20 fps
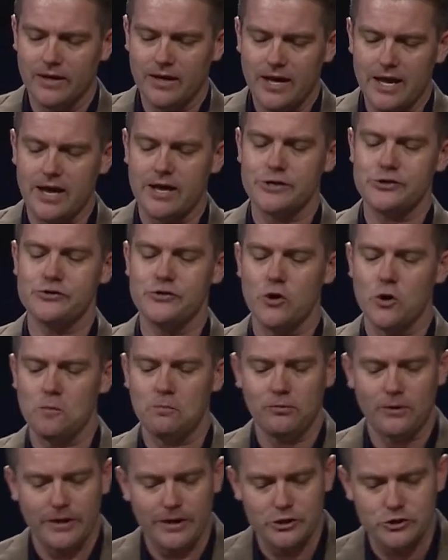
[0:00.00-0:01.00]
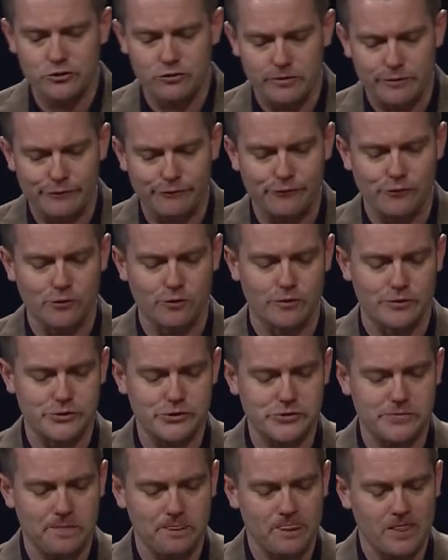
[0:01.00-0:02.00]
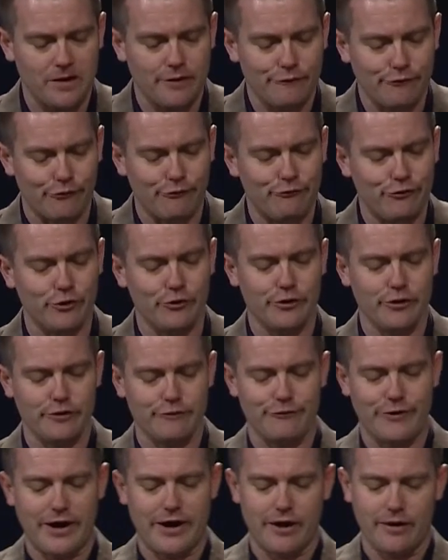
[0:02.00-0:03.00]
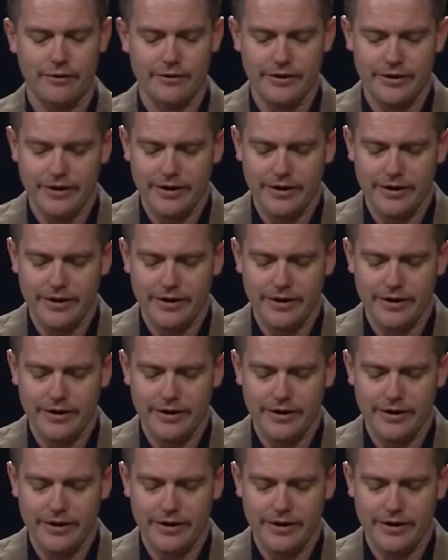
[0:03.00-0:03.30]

He has no pleasure in fools. Fulfill your vow.